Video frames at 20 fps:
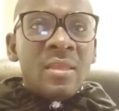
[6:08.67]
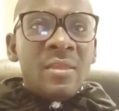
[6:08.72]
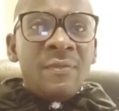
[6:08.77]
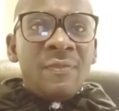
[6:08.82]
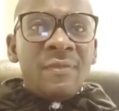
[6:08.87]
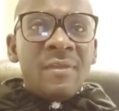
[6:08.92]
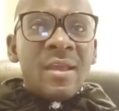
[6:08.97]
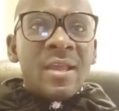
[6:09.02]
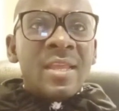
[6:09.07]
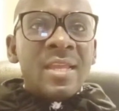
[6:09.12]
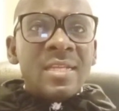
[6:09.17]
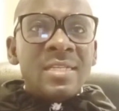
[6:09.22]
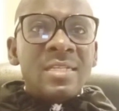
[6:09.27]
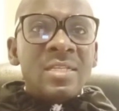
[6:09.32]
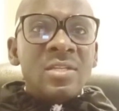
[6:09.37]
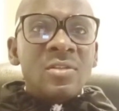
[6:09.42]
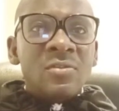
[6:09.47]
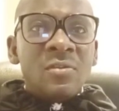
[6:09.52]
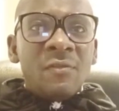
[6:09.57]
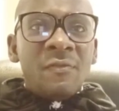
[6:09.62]
If you are
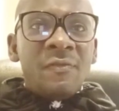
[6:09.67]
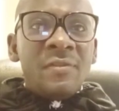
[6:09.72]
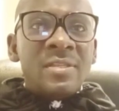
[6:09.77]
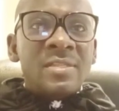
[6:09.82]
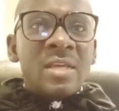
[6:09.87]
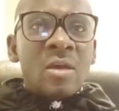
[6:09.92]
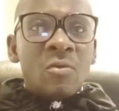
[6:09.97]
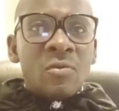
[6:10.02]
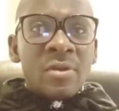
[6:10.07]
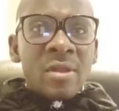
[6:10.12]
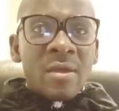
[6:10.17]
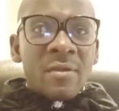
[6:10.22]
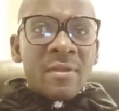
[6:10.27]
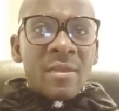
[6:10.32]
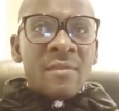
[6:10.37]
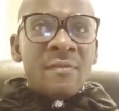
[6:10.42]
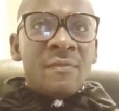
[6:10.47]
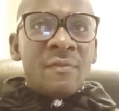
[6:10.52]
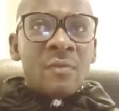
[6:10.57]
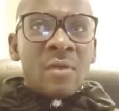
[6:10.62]
getting your visa on
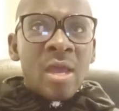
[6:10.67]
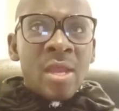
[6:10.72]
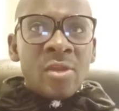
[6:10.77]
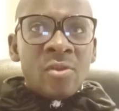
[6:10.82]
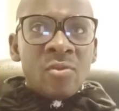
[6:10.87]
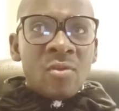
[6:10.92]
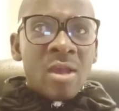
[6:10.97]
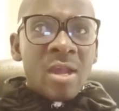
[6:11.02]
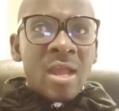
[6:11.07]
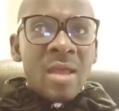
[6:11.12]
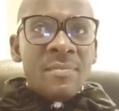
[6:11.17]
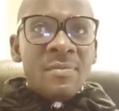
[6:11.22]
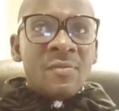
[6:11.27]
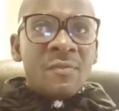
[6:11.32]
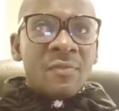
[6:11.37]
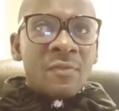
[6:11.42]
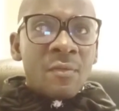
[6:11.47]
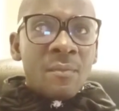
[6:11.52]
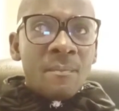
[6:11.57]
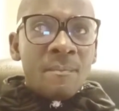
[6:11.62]
arrival and you are
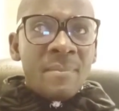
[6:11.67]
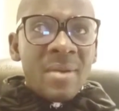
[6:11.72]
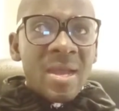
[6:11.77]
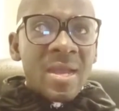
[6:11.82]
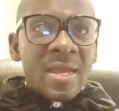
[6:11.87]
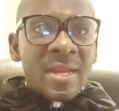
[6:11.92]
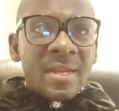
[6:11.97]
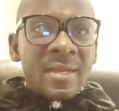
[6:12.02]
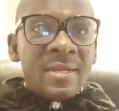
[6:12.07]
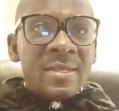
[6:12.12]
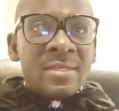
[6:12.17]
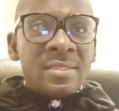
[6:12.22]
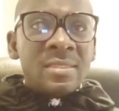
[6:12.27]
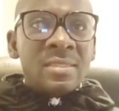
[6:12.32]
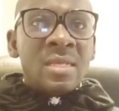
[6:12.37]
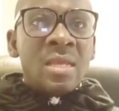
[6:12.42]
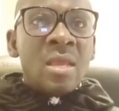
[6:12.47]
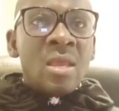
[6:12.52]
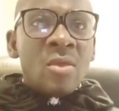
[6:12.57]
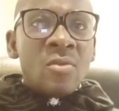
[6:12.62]
coming from
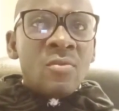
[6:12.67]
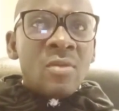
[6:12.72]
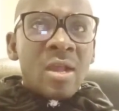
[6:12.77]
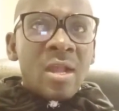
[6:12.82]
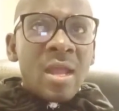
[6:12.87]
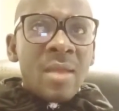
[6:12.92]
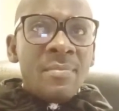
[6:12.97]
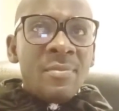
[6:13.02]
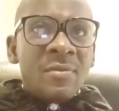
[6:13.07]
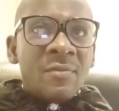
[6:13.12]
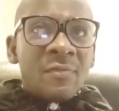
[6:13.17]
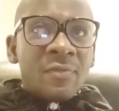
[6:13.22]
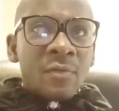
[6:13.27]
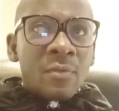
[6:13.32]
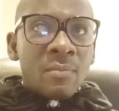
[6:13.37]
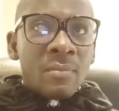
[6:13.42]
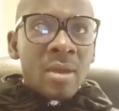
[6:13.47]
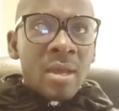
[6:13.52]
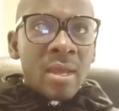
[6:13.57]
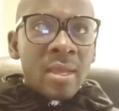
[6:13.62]
Bangladesh, you are coming
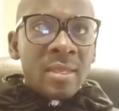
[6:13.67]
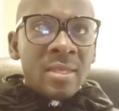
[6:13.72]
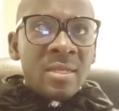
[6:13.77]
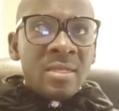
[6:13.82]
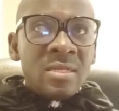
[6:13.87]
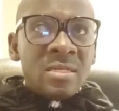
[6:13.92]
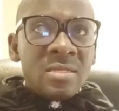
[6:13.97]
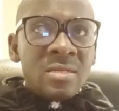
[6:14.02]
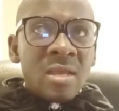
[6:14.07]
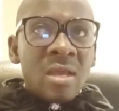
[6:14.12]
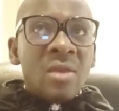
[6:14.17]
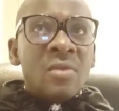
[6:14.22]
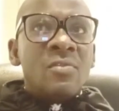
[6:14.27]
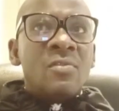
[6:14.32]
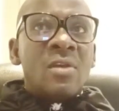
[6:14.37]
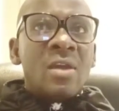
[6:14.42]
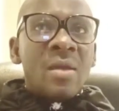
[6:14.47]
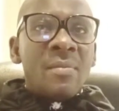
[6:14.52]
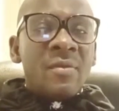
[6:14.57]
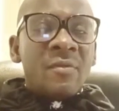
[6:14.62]
from India,
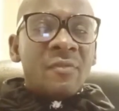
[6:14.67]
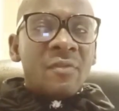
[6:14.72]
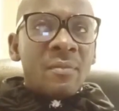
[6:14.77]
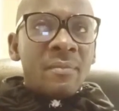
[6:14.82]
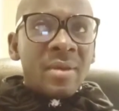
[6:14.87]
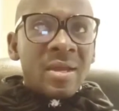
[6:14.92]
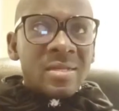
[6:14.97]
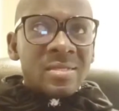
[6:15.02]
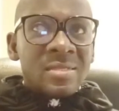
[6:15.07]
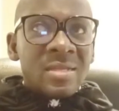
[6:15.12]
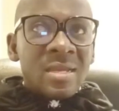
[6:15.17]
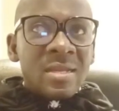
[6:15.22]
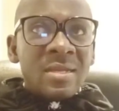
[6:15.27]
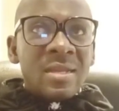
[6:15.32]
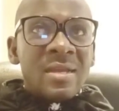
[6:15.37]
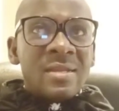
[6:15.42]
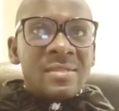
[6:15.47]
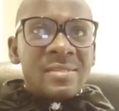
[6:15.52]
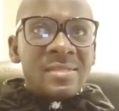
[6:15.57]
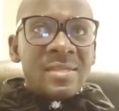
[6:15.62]
you are coming from Pakistan
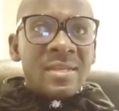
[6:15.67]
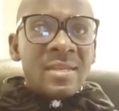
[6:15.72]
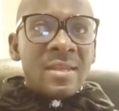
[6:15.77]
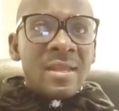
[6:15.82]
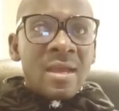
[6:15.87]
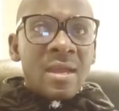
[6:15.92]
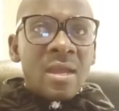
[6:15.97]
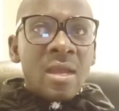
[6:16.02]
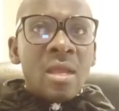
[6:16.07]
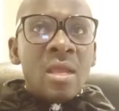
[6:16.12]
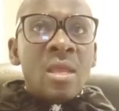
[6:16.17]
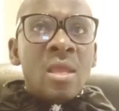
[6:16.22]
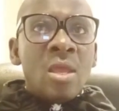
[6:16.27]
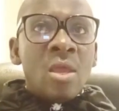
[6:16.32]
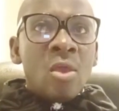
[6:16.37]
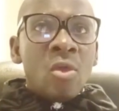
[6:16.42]
and Sri Lanka,